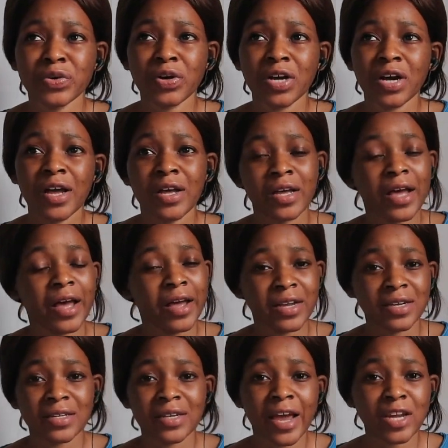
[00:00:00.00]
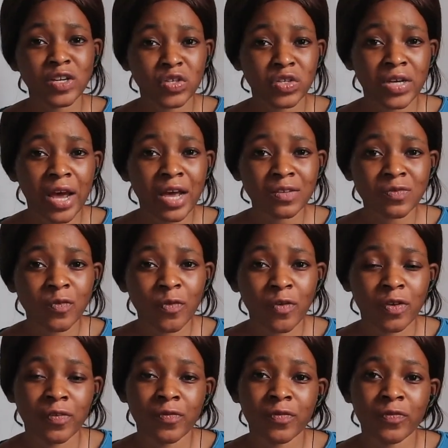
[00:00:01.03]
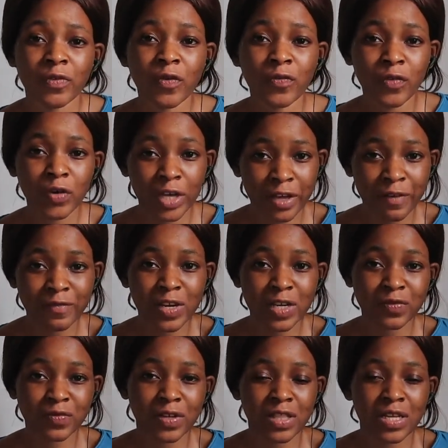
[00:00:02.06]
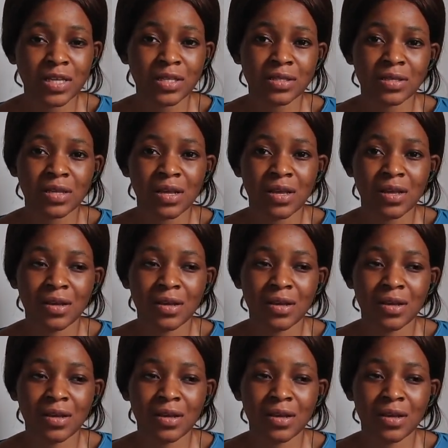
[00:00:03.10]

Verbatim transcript: wrong and I should ask for, for forgiveness for this,